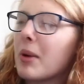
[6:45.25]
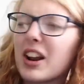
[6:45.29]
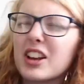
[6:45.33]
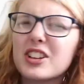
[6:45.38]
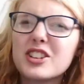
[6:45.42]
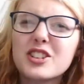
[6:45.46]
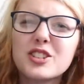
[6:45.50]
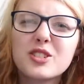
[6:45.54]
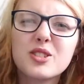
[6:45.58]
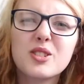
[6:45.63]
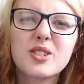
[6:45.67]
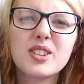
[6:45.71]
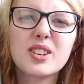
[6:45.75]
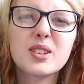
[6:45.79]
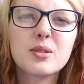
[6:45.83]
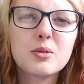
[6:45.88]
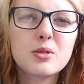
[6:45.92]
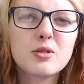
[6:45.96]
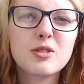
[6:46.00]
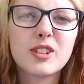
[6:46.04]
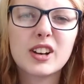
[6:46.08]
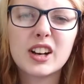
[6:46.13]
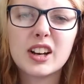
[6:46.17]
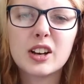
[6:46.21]
and I just thought this
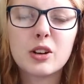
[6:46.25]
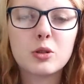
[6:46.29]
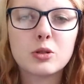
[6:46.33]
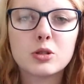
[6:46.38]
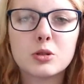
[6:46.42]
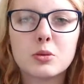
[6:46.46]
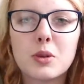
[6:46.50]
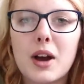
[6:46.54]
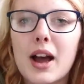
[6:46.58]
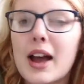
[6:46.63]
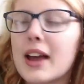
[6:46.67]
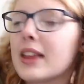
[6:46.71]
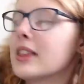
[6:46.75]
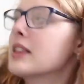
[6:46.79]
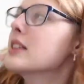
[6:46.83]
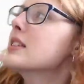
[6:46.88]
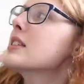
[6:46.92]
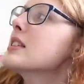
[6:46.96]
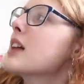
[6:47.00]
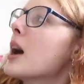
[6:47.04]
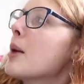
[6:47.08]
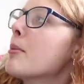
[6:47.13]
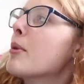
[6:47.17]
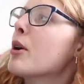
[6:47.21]
was really cool to wear in the
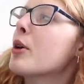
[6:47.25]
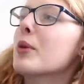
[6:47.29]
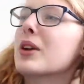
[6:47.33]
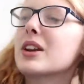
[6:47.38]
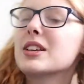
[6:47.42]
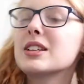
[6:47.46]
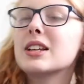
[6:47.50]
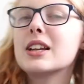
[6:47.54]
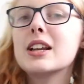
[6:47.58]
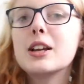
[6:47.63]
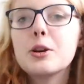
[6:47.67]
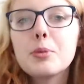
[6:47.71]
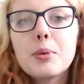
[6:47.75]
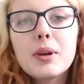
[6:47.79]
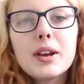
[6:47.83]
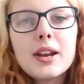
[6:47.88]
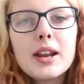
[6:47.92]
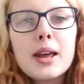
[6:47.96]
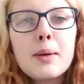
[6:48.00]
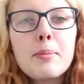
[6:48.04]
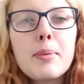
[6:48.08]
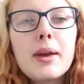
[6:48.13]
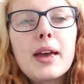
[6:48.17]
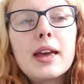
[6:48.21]
summer when it's a little bit
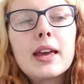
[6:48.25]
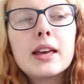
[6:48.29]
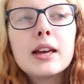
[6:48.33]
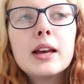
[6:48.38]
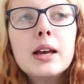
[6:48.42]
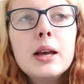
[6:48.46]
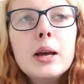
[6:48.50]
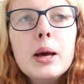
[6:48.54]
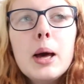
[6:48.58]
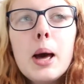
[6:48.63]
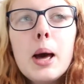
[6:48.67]
nippy,